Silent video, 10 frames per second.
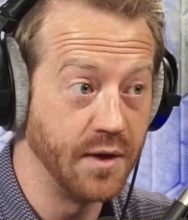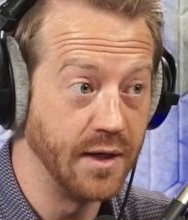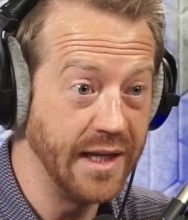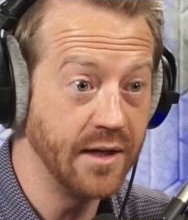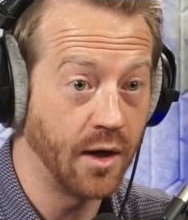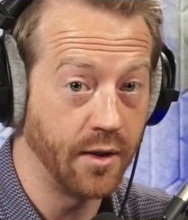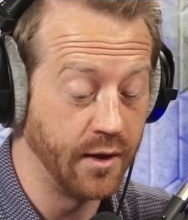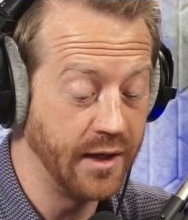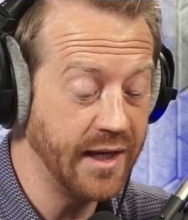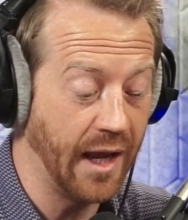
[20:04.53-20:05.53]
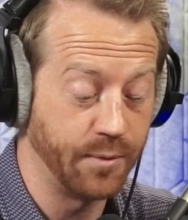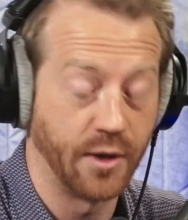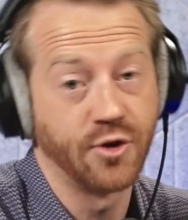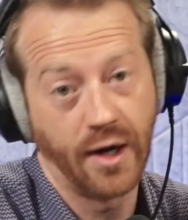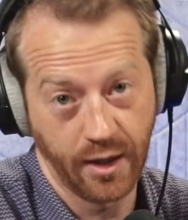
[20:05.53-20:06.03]
kneecap not
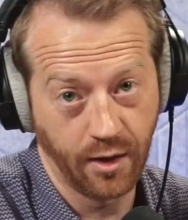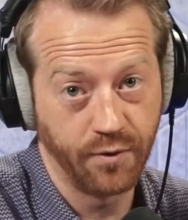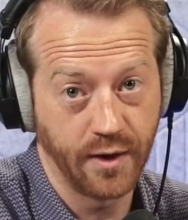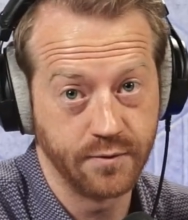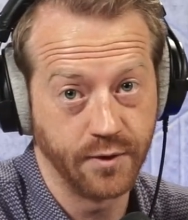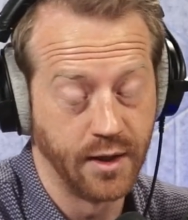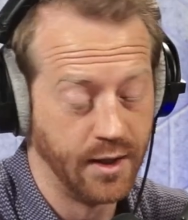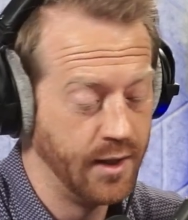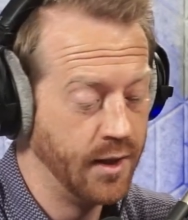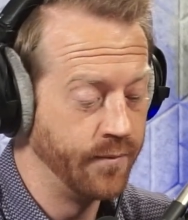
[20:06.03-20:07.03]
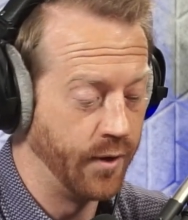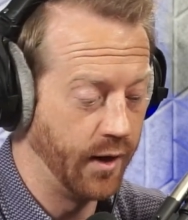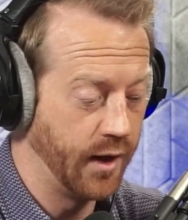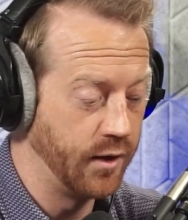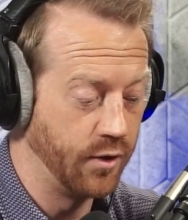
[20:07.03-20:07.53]
tracking effectively. All
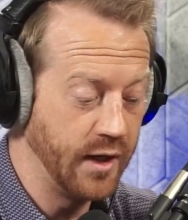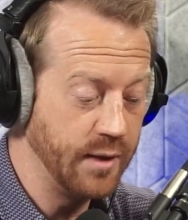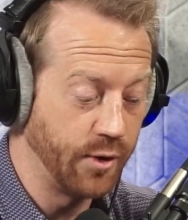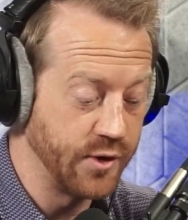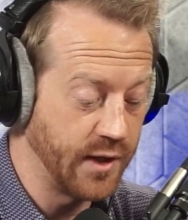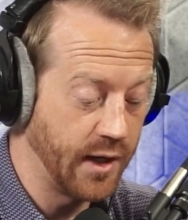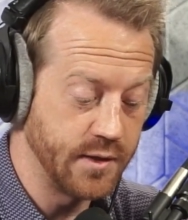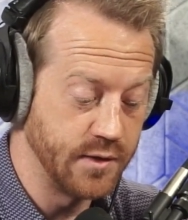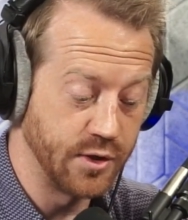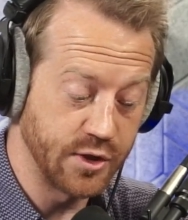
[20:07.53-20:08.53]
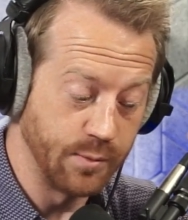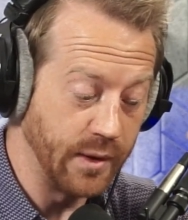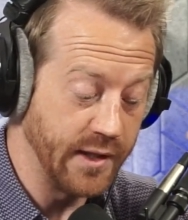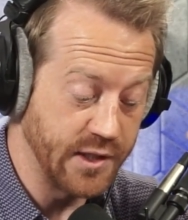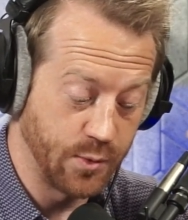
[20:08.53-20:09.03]
right, your knee bursitis is just going to be
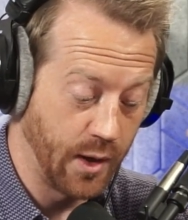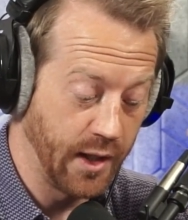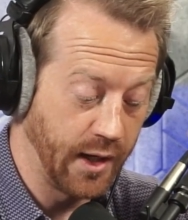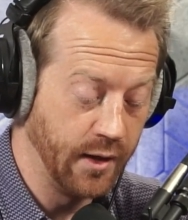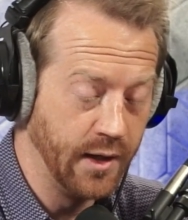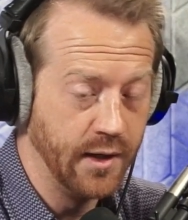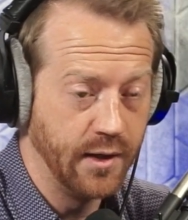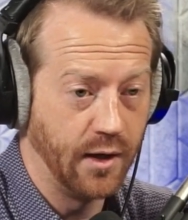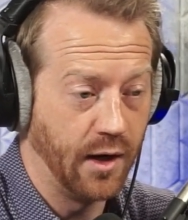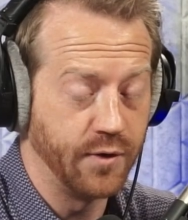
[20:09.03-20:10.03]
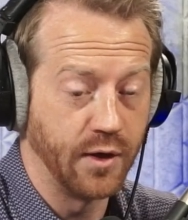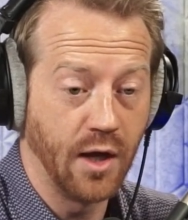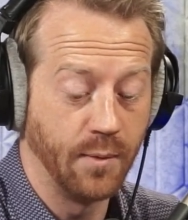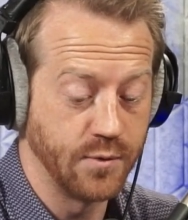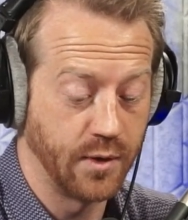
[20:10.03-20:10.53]
that swelling. It often
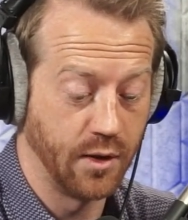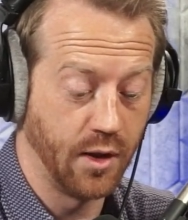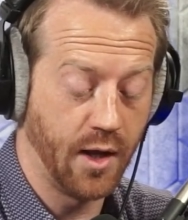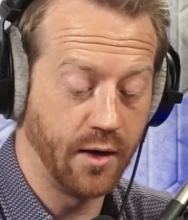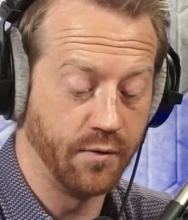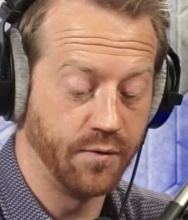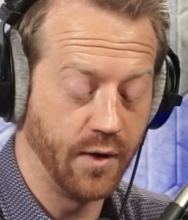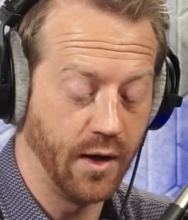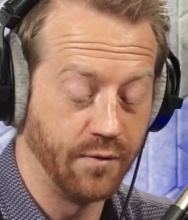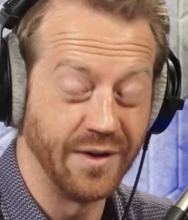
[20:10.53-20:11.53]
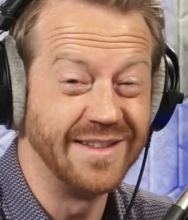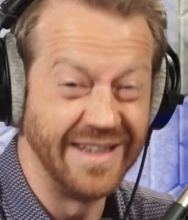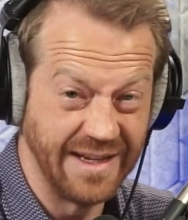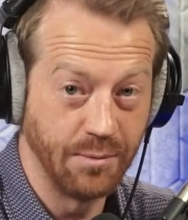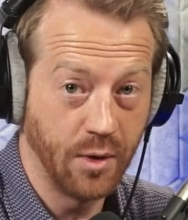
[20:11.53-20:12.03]
comes with a lot of
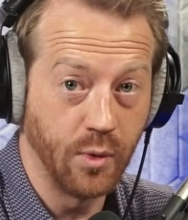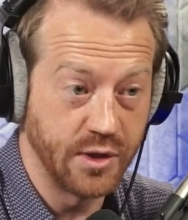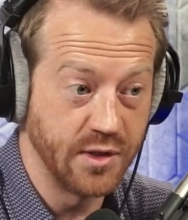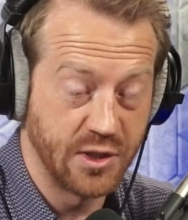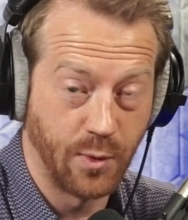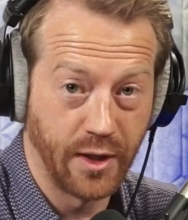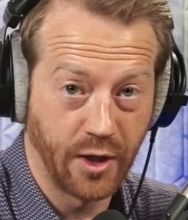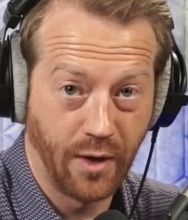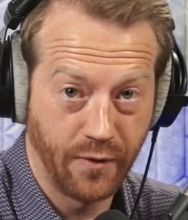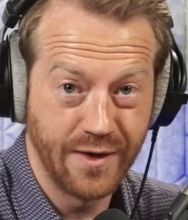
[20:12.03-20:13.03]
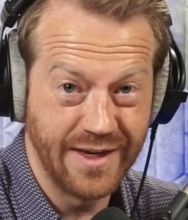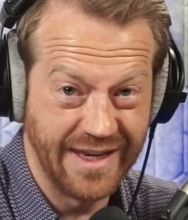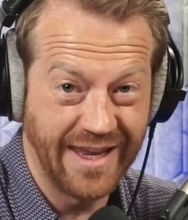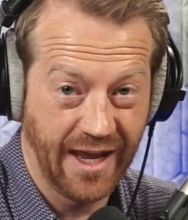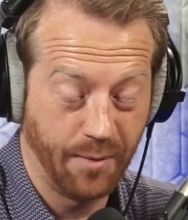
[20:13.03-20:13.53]
edema, which is swelling around the
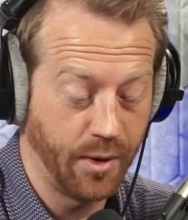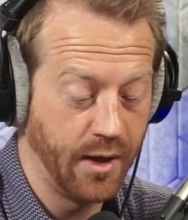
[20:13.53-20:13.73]
kneecap,